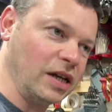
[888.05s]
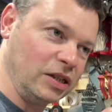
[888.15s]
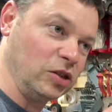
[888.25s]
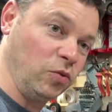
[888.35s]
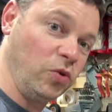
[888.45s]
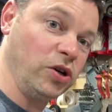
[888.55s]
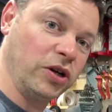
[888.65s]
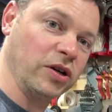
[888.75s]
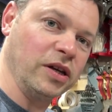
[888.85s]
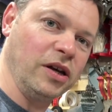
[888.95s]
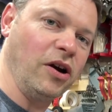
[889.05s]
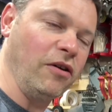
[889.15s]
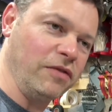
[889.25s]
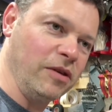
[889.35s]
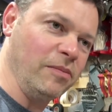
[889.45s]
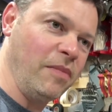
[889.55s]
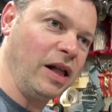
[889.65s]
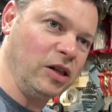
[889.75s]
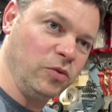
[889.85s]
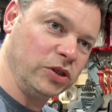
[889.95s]
it's the work of the
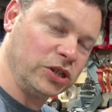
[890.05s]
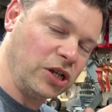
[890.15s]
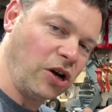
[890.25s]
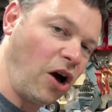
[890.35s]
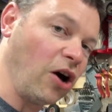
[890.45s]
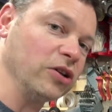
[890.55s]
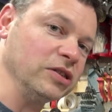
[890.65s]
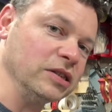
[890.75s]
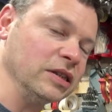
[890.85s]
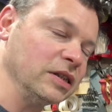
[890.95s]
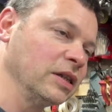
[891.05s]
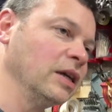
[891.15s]
metal which hardens it.